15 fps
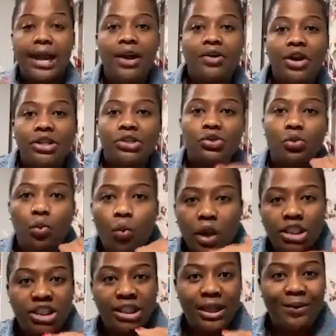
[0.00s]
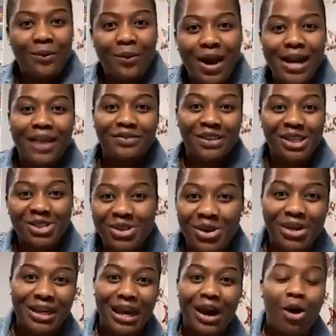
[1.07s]
And you're going to watch them one after
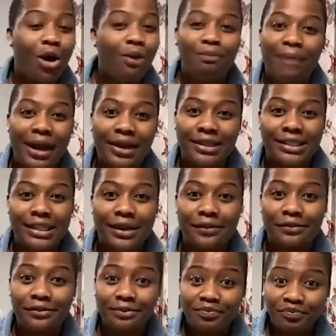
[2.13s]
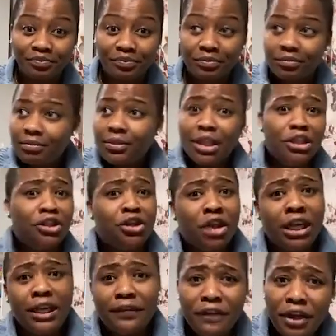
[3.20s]
the other all by yourself in
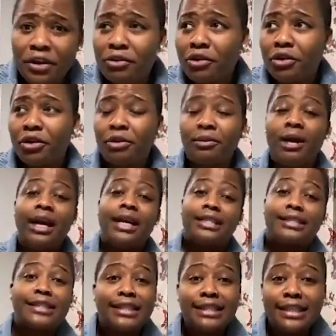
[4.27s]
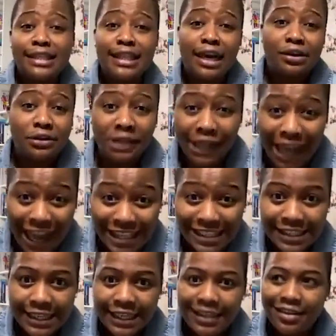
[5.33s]
your living room, sitting down,
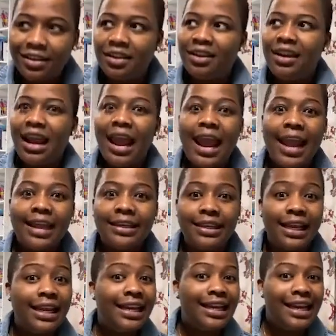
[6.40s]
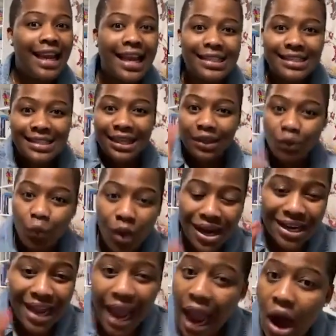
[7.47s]
relaxing. And in less than
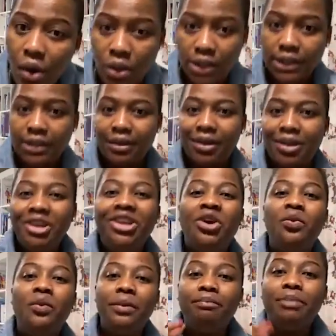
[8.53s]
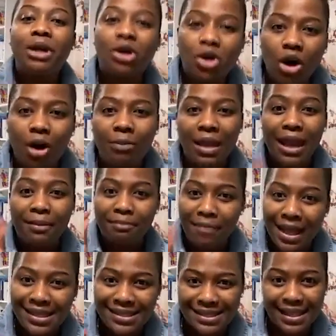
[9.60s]
one hour, you will become a
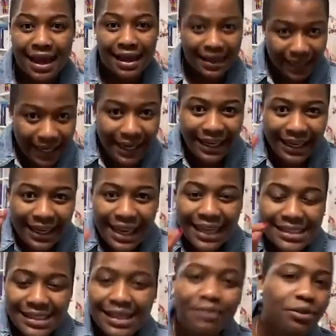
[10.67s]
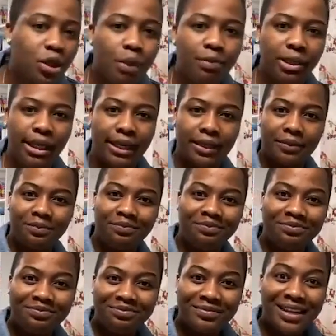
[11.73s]
master in that same topic.
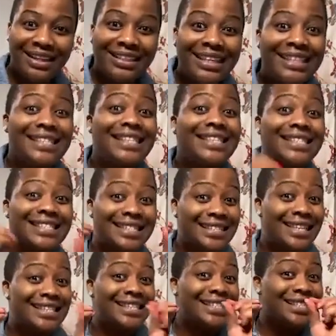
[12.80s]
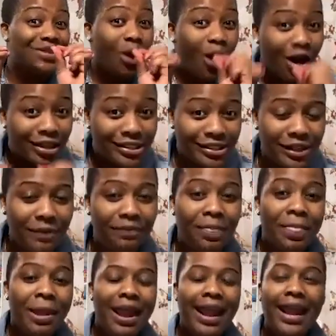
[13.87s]
This is, this is
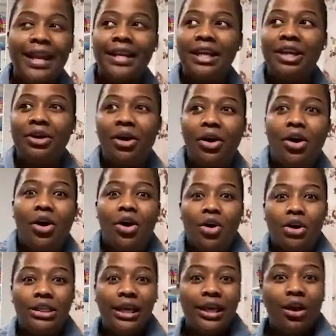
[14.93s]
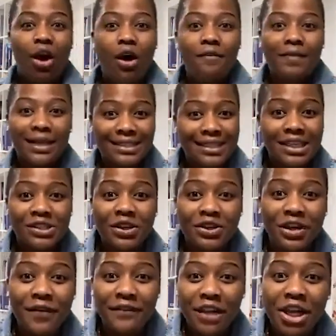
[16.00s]
awesome. And you know, the over six
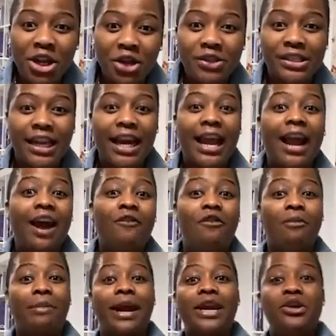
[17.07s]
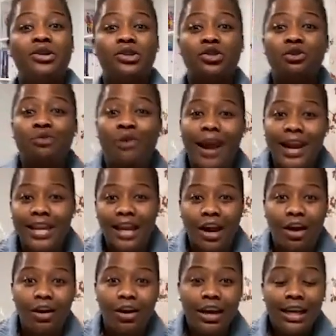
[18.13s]
hundred videos that I have on my YouTube right
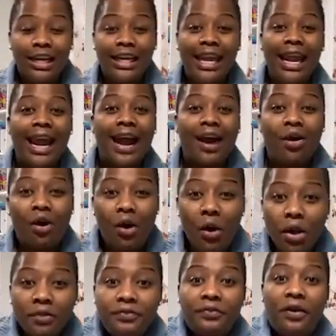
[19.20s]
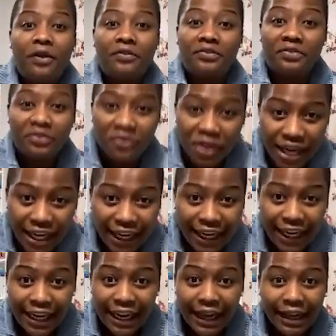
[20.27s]
now, they are all for
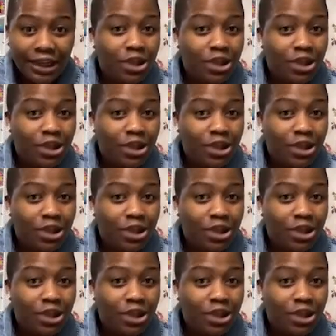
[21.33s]
free.